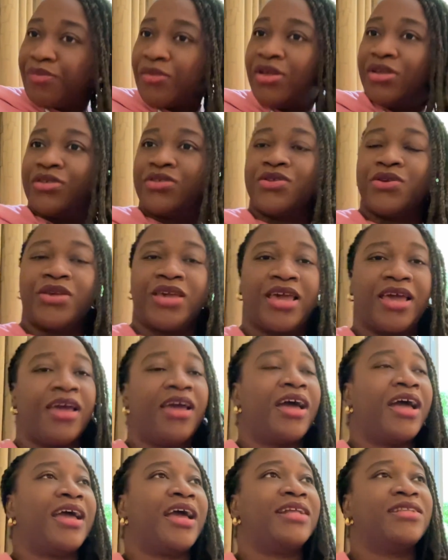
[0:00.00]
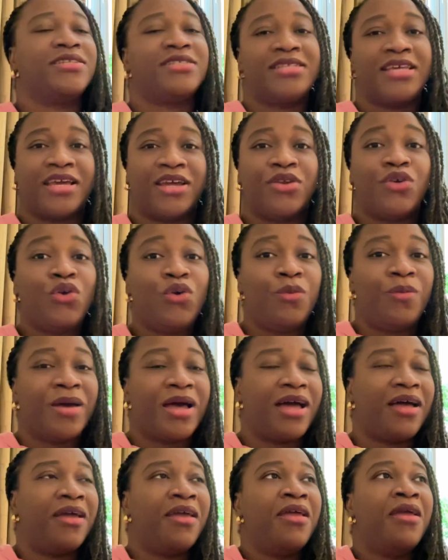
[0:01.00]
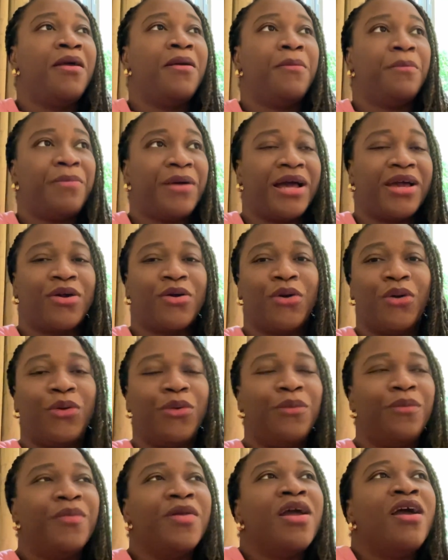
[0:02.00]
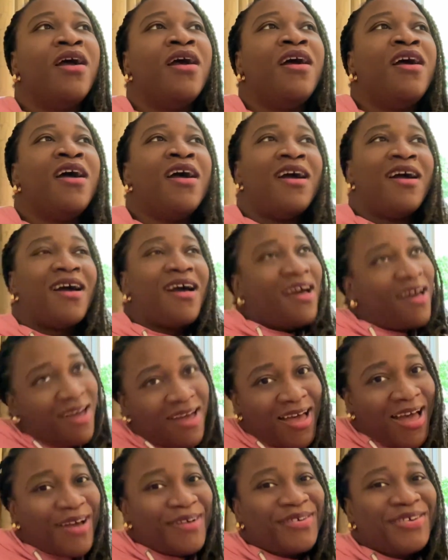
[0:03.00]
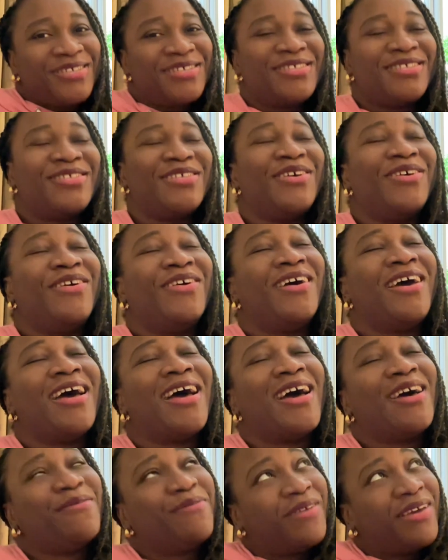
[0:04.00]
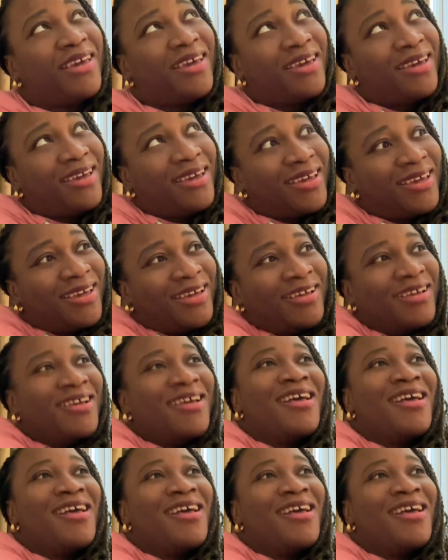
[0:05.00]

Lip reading: So yeah, I had to take an Uber back home. Oh, I was so happy.